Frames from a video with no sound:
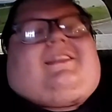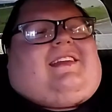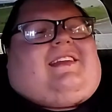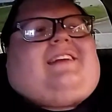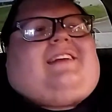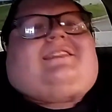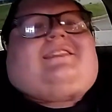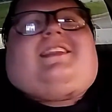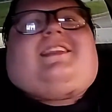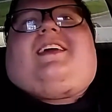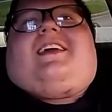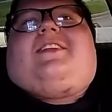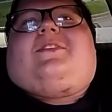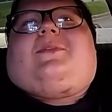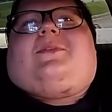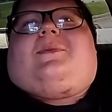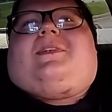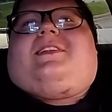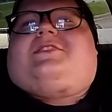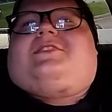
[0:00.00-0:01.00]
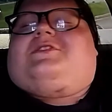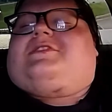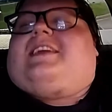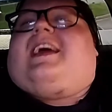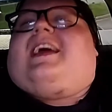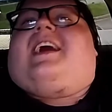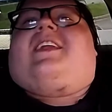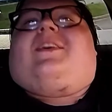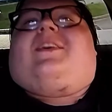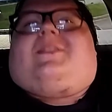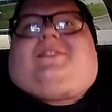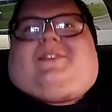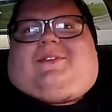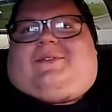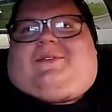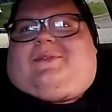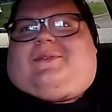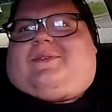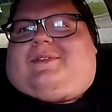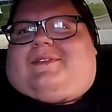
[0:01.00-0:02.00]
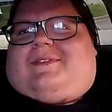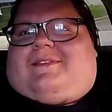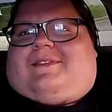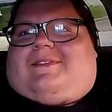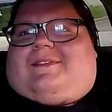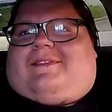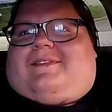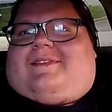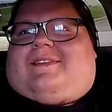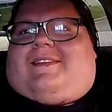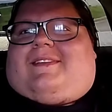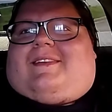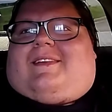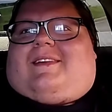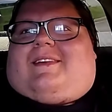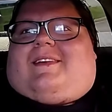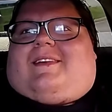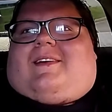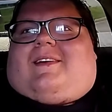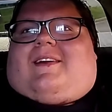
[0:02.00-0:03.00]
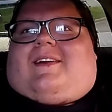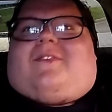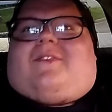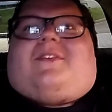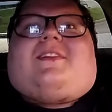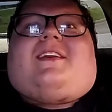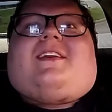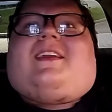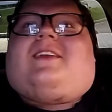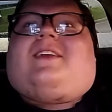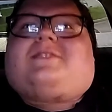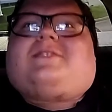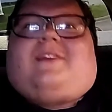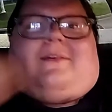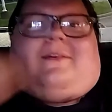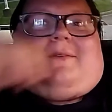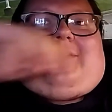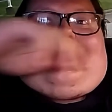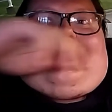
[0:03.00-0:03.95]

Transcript: That's another one to just add on to everything else going